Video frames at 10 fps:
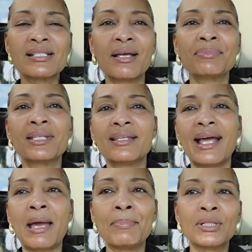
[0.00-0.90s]
something that
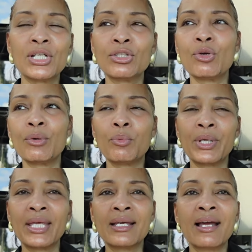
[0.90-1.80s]
happened in your
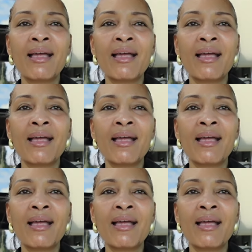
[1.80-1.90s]
week